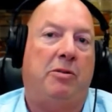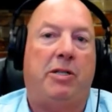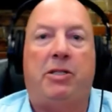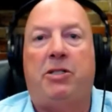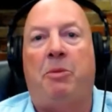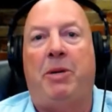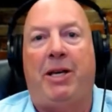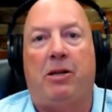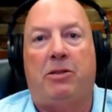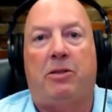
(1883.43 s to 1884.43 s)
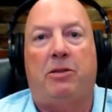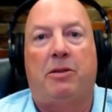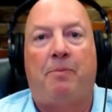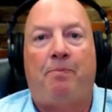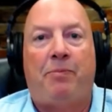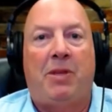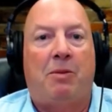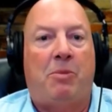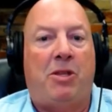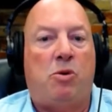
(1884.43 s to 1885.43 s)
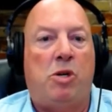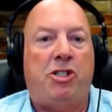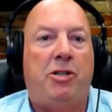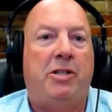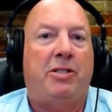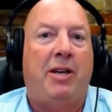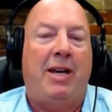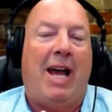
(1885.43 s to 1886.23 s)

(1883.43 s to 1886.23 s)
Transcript: It's somebody else's. But the question is,